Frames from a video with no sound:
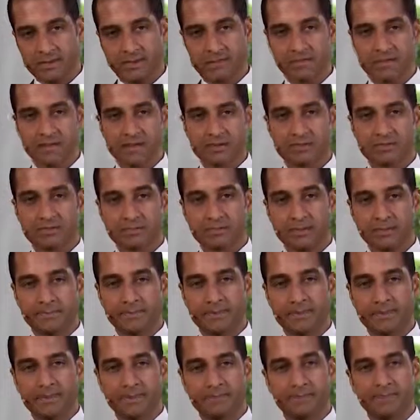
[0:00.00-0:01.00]
Cancer would
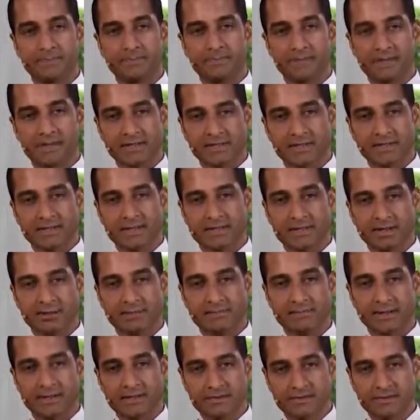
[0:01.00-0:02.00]
be malignant
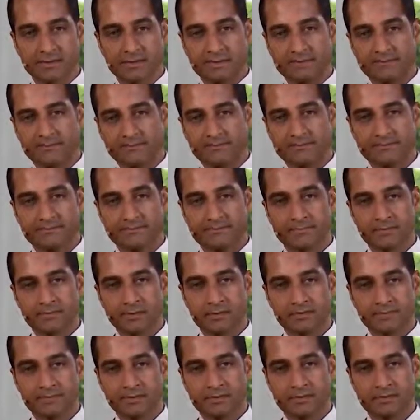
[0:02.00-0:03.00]
neoplasia.
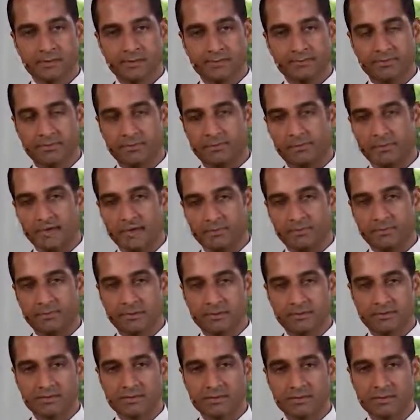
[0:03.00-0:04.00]
For example, if you have
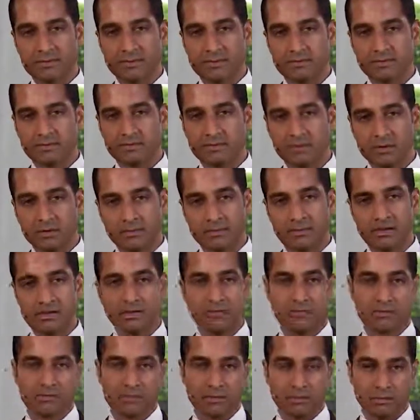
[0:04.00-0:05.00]
renal cell
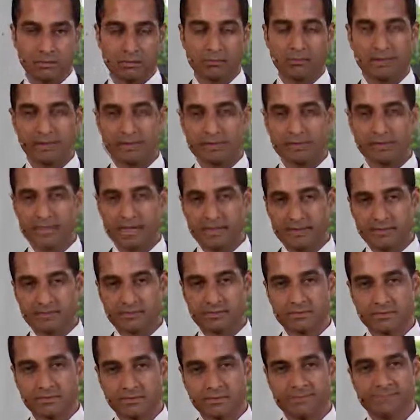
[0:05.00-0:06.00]
carcinoma or colorectal
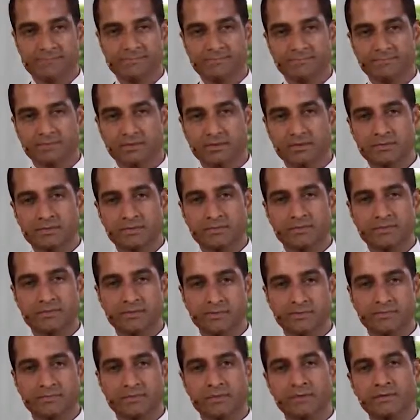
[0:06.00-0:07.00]
cancer, so on and
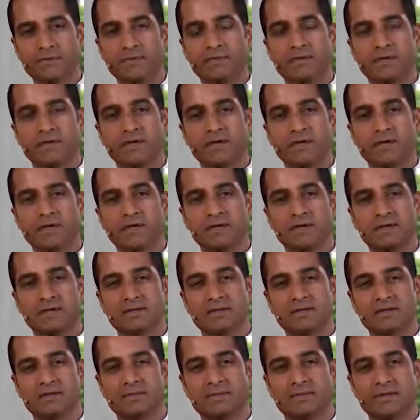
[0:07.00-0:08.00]
so forth.
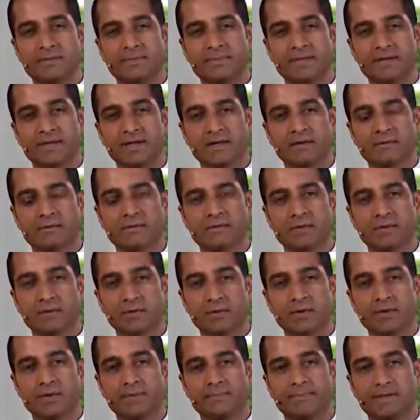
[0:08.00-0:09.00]
And this type of cancer, you're
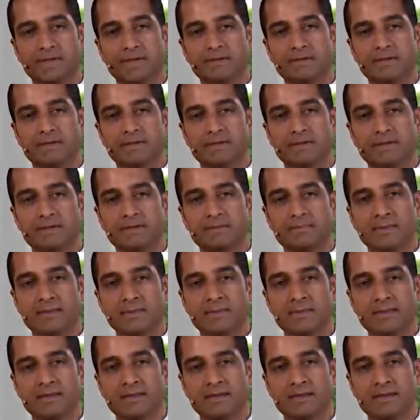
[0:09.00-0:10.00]
worried about the
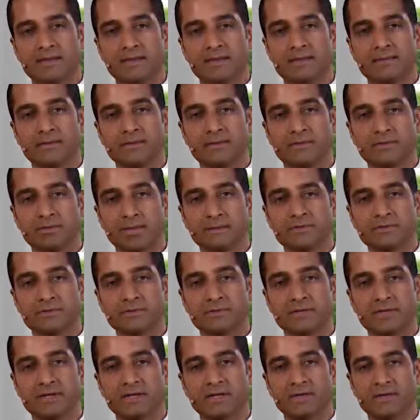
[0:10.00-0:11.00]
membrane then
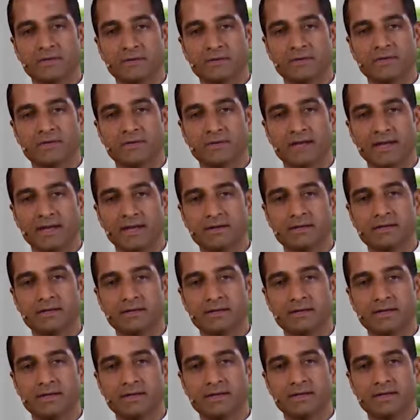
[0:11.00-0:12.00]
rupturing and therefore
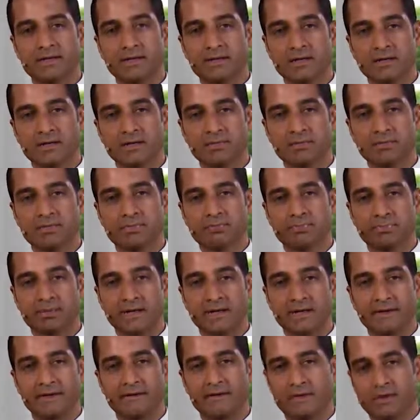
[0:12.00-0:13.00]
entering
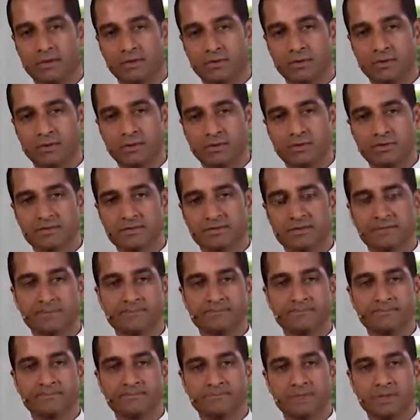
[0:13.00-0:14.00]
spread. In other words,
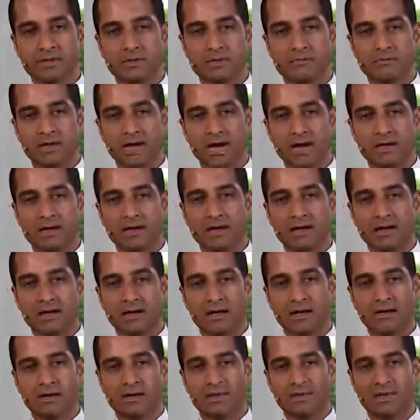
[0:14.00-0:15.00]
you've now gone
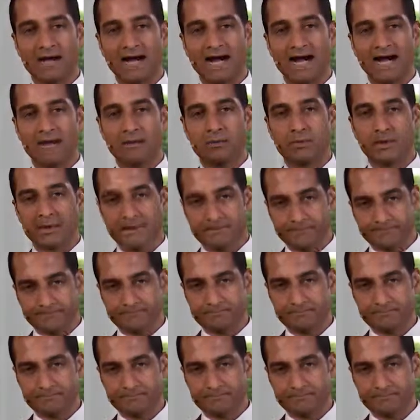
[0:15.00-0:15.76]
on to the highway.